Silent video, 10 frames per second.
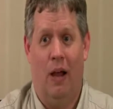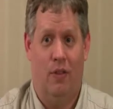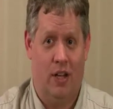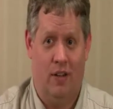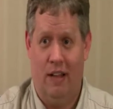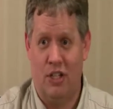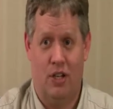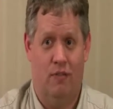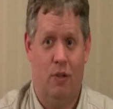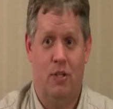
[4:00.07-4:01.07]
out, the
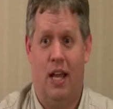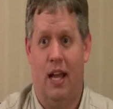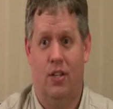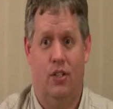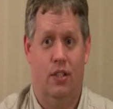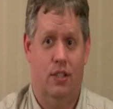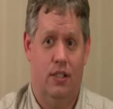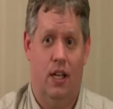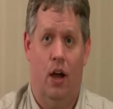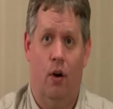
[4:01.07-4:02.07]
collection of those
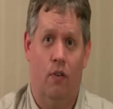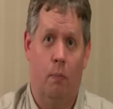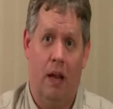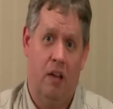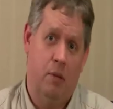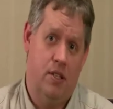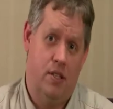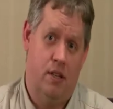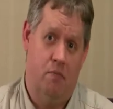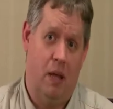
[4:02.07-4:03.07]
taxes,
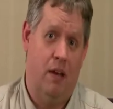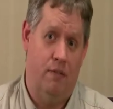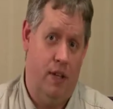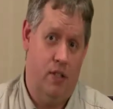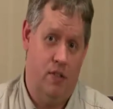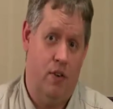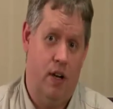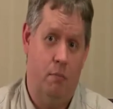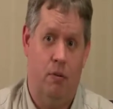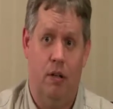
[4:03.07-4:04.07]
overpayments of benefits for
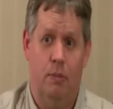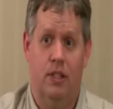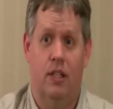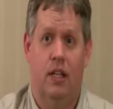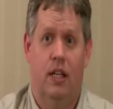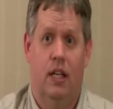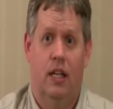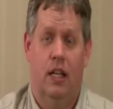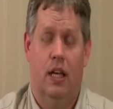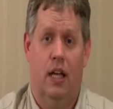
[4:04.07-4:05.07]
unemployment.
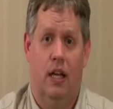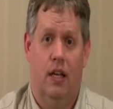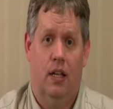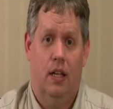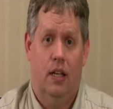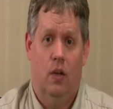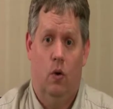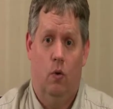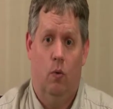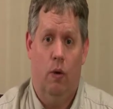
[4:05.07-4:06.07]
Uh,
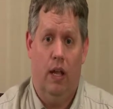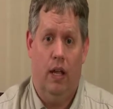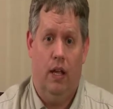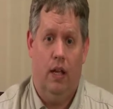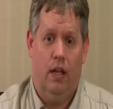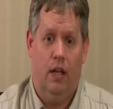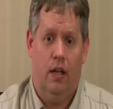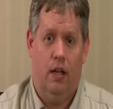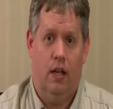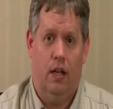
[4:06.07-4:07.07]
we
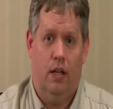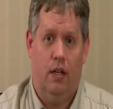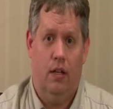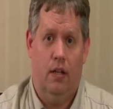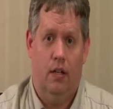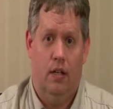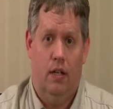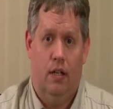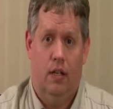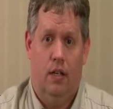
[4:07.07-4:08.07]
uh,
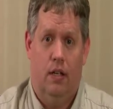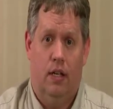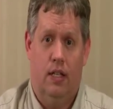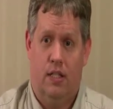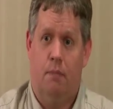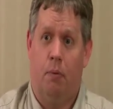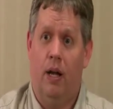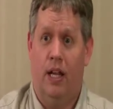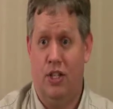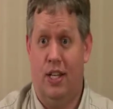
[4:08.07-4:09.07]
it's a
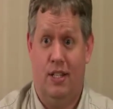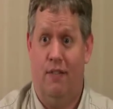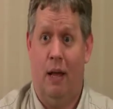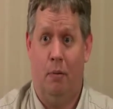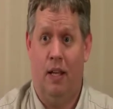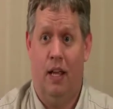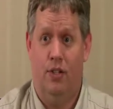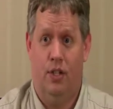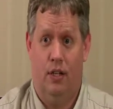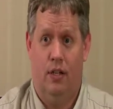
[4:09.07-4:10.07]
pretty extensive
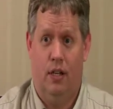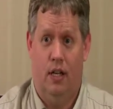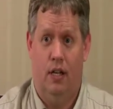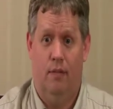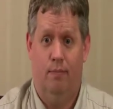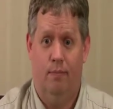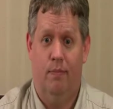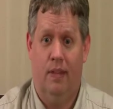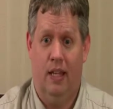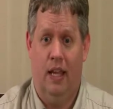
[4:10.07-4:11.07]
application um,
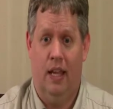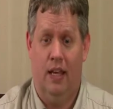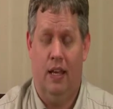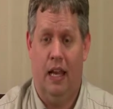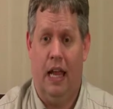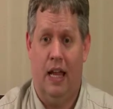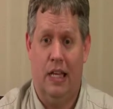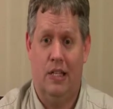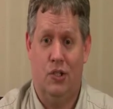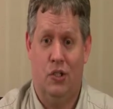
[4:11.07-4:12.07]
and
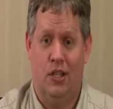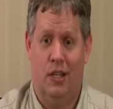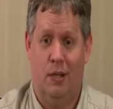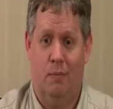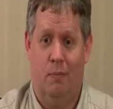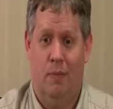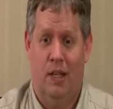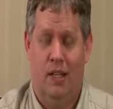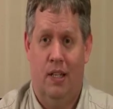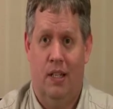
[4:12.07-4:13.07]
has um,
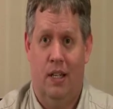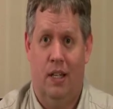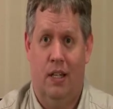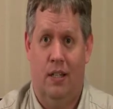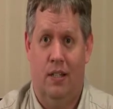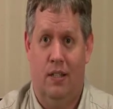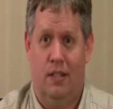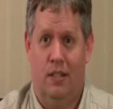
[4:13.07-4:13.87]
uh,